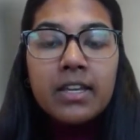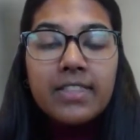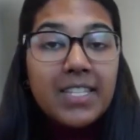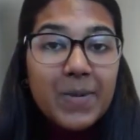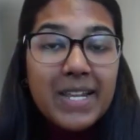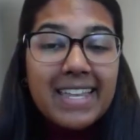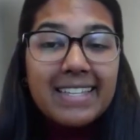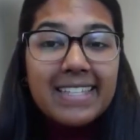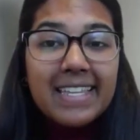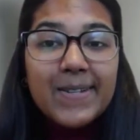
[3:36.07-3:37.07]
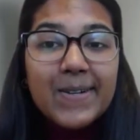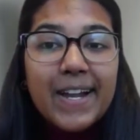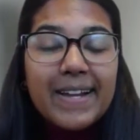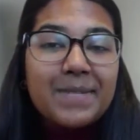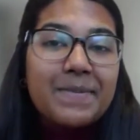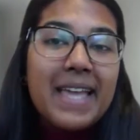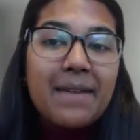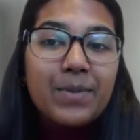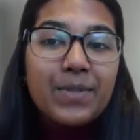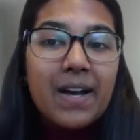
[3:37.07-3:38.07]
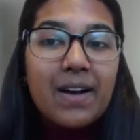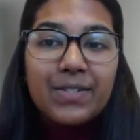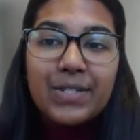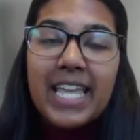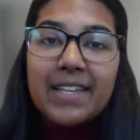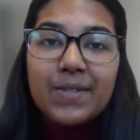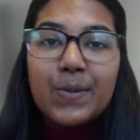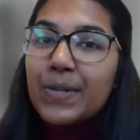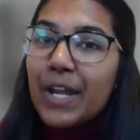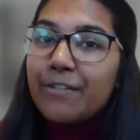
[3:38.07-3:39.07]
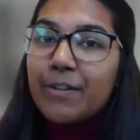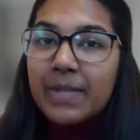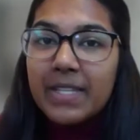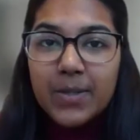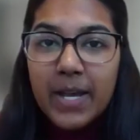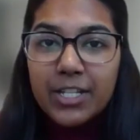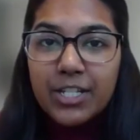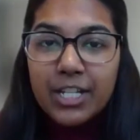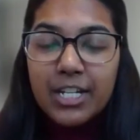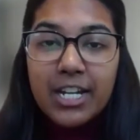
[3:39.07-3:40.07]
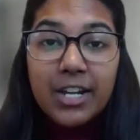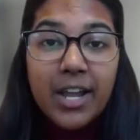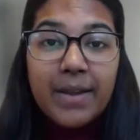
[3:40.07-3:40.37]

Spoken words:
This witness is not going to be able to answer yes or no from this question and